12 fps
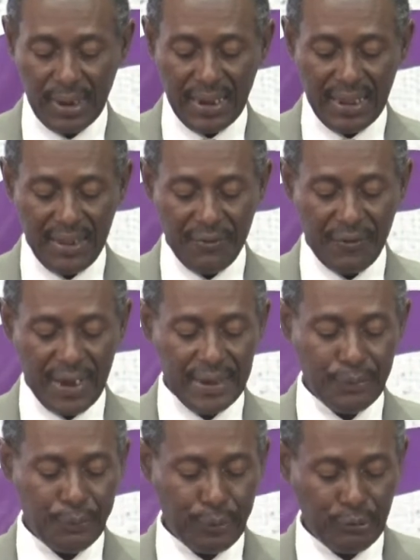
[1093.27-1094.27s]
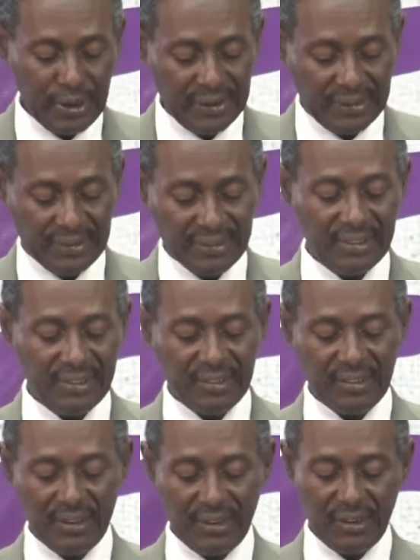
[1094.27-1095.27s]
Levite priests
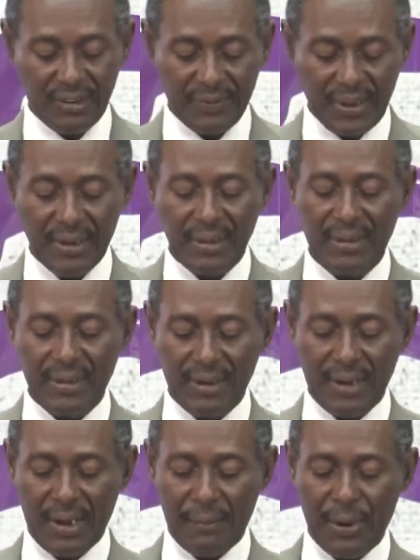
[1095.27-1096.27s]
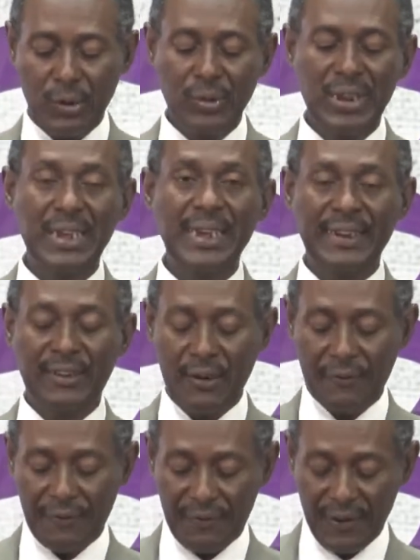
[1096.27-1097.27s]
served until about the age
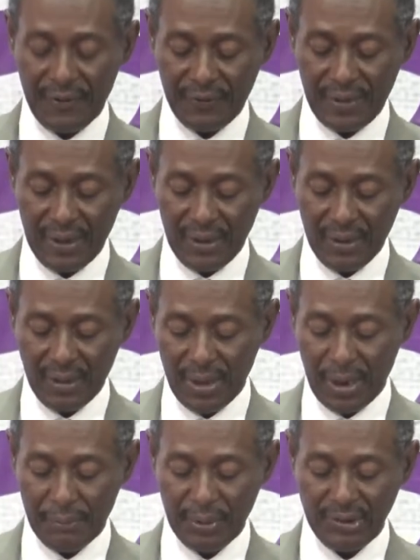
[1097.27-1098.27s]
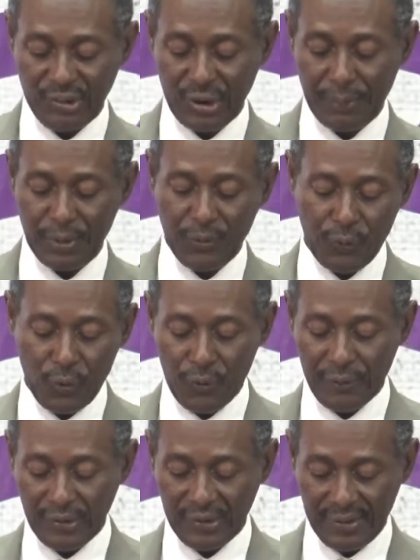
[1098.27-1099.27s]
of 50, Numbers chapter 4,
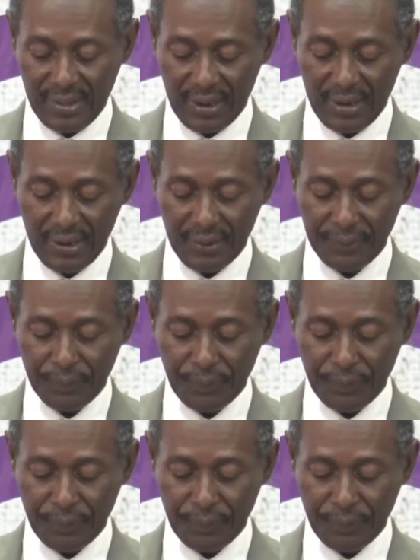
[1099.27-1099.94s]
verse 3.